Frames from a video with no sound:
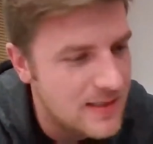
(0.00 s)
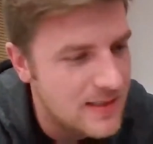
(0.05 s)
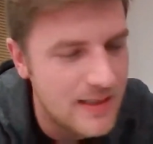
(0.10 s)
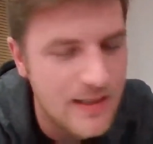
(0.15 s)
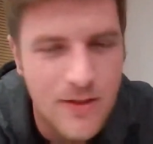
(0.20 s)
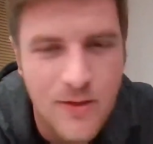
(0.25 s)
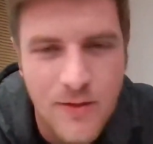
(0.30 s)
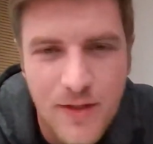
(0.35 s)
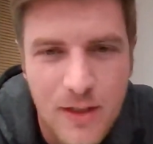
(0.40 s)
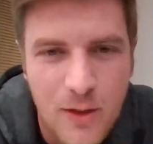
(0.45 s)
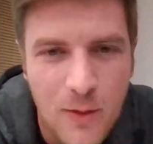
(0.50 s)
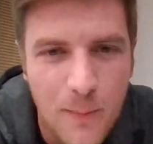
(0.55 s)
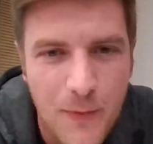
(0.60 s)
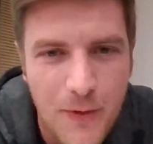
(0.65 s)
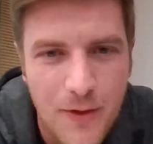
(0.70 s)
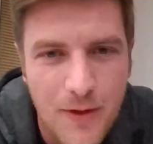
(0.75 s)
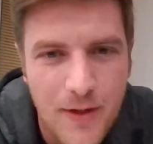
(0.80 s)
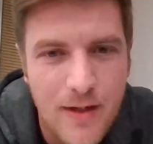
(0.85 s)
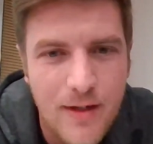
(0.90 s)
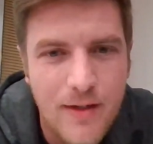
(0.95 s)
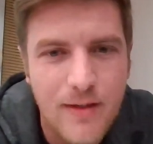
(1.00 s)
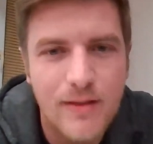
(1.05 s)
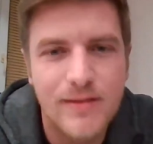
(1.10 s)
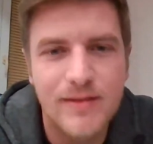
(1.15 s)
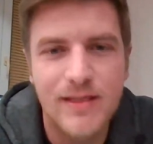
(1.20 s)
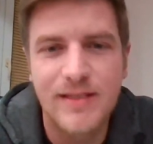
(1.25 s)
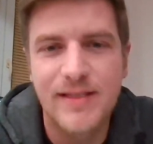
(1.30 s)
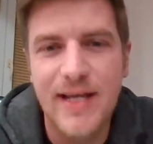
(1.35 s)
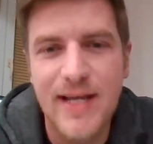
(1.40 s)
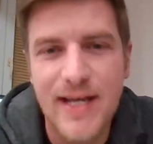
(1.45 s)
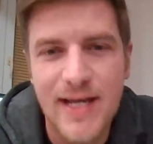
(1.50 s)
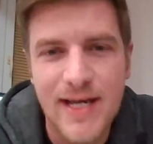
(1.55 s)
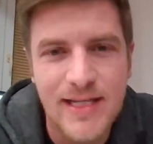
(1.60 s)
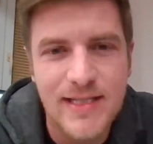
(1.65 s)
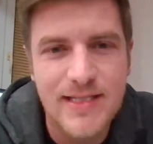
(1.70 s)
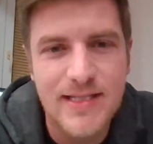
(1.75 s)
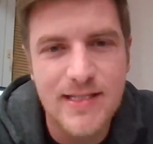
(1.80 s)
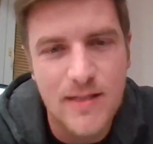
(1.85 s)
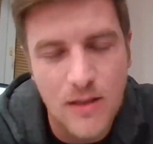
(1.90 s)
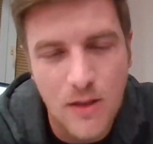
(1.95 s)
sit on the computer, the day
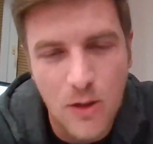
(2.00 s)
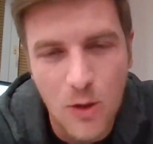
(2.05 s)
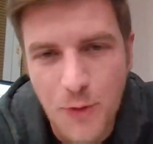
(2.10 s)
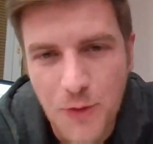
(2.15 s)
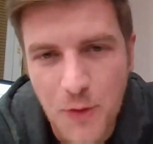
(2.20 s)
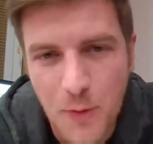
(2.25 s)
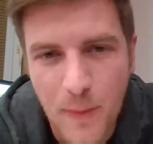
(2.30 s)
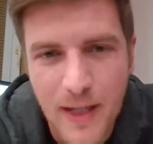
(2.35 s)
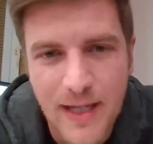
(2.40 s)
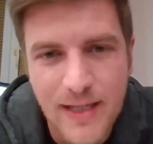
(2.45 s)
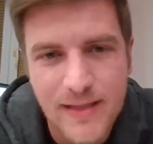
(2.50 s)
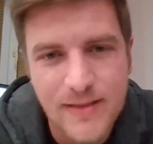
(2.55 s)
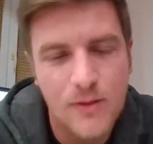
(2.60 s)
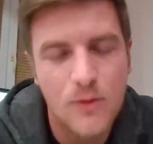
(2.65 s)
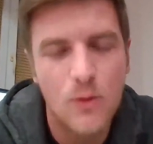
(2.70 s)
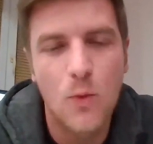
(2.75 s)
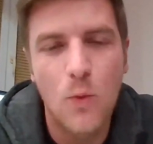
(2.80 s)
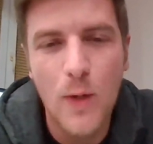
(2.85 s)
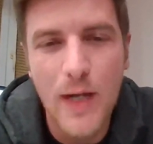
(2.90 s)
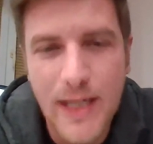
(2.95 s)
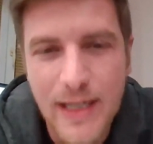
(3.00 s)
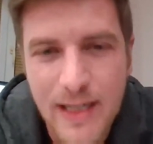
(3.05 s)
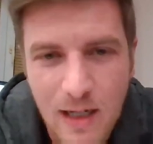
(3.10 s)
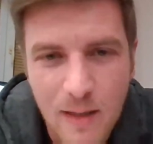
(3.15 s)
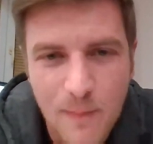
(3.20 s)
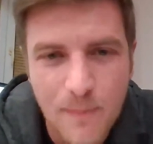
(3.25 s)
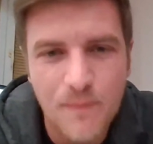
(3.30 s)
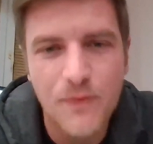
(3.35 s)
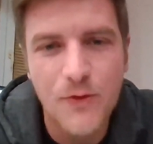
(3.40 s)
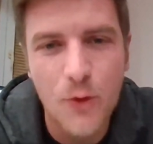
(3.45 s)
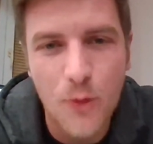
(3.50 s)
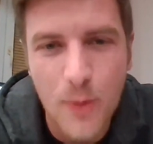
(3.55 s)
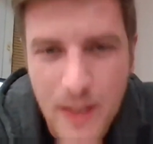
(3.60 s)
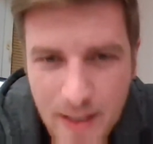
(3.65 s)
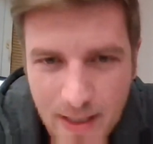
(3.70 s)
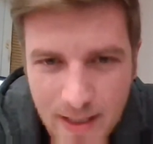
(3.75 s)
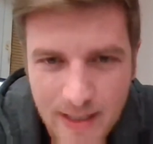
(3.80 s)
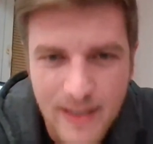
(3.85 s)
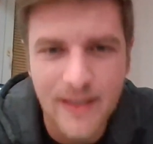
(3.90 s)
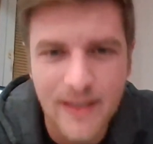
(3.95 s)
ends, go to bed, wake up, do it
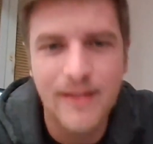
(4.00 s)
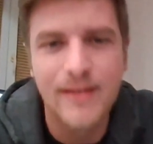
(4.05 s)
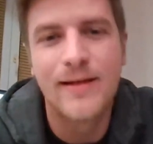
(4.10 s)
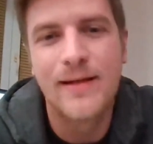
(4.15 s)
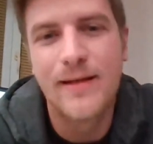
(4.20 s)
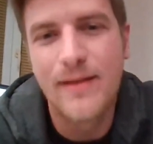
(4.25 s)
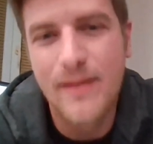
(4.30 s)
again.